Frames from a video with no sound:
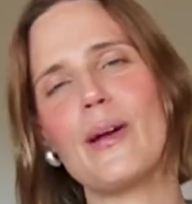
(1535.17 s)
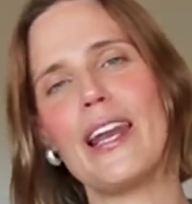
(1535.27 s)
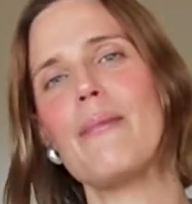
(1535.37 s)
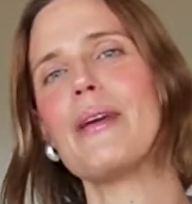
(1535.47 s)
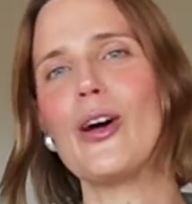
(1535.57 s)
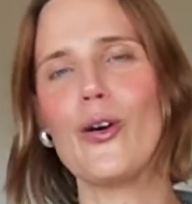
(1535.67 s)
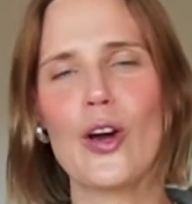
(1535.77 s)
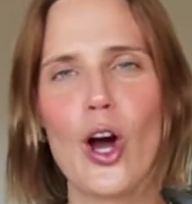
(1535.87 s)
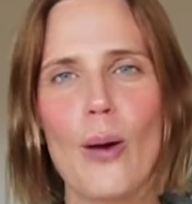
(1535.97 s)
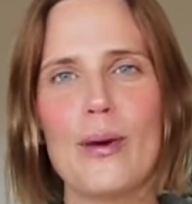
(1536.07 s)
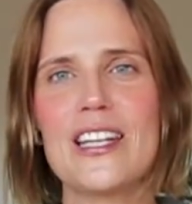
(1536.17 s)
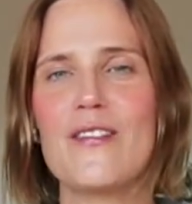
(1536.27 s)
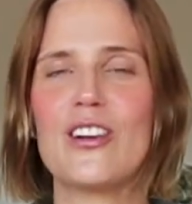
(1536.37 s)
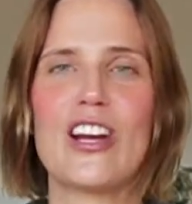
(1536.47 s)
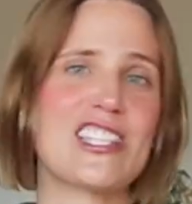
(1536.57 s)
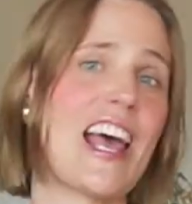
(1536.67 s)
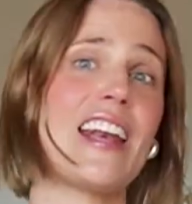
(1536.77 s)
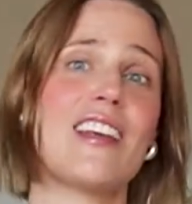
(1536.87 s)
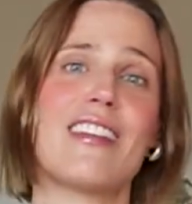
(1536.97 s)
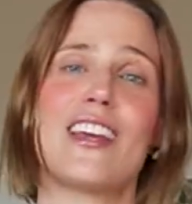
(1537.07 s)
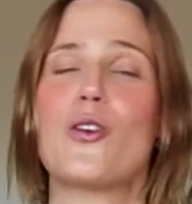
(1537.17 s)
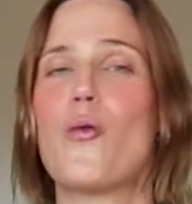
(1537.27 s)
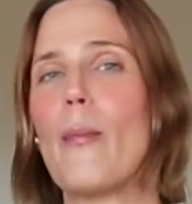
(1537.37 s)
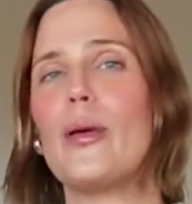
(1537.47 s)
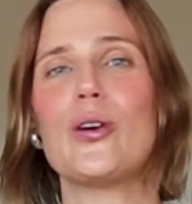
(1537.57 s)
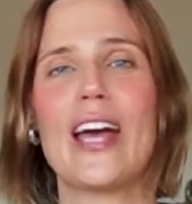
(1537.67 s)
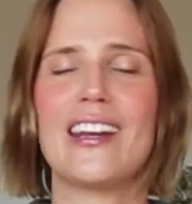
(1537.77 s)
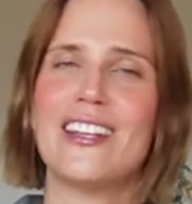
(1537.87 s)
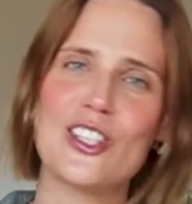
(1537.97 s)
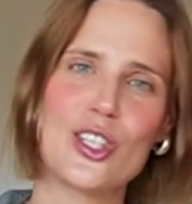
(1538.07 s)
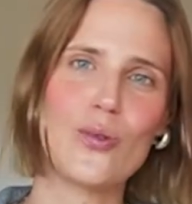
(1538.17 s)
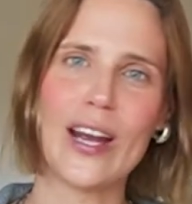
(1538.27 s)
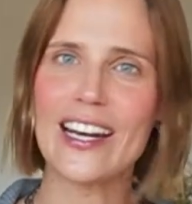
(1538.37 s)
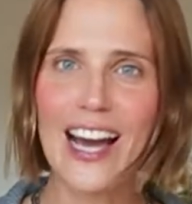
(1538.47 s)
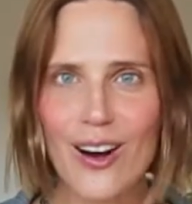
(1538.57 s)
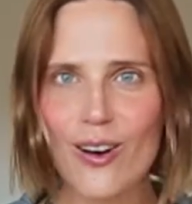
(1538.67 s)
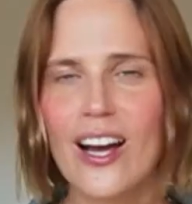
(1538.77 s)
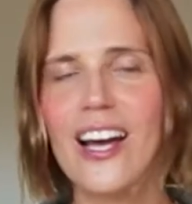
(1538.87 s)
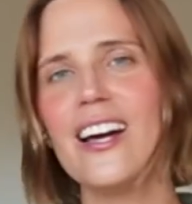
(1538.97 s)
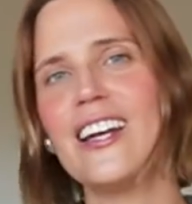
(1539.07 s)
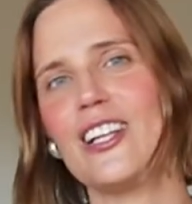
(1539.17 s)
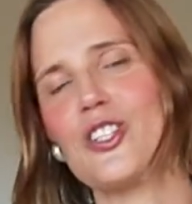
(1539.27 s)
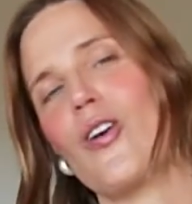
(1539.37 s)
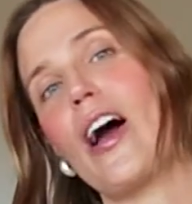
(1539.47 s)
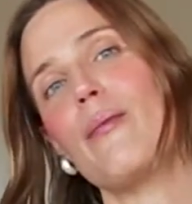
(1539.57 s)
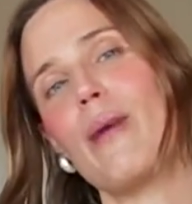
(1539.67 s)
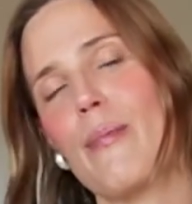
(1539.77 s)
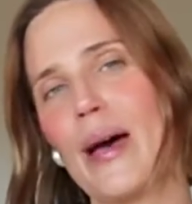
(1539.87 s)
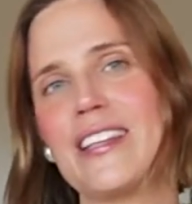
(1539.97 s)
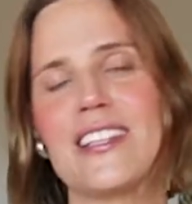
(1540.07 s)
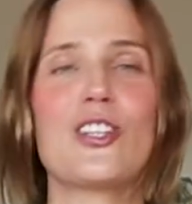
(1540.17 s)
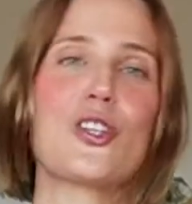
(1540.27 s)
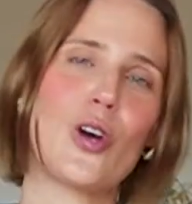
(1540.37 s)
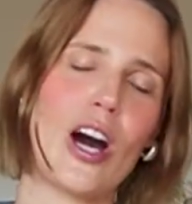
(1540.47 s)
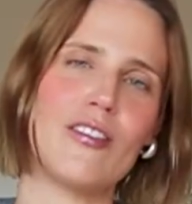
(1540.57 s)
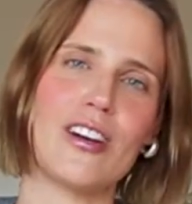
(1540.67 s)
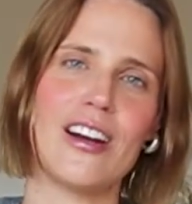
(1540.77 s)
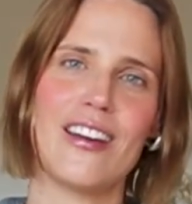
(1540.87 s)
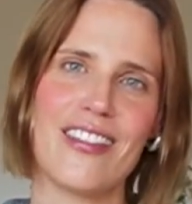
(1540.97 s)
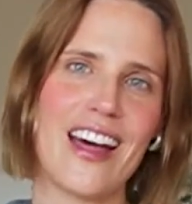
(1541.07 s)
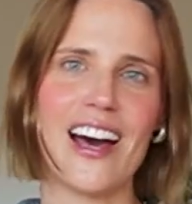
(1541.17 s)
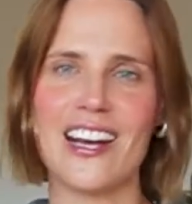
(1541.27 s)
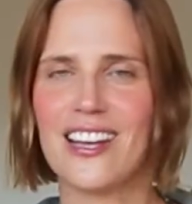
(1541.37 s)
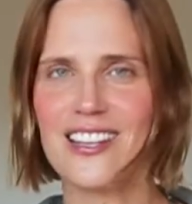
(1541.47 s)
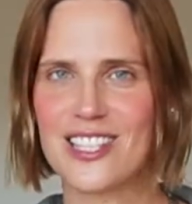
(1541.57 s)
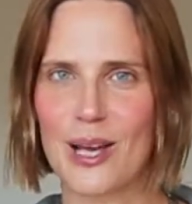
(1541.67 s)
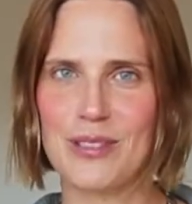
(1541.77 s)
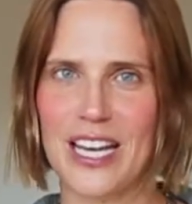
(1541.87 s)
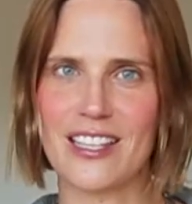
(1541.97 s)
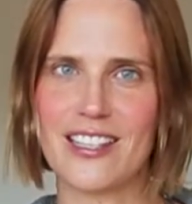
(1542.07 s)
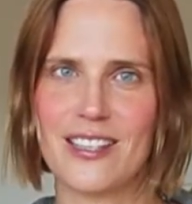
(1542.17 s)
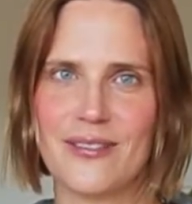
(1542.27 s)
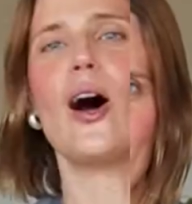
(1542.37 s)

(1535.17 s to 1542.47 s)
But let me know in the comment if there is anything you want me to get into right now, and I'll try my best to cover that subject.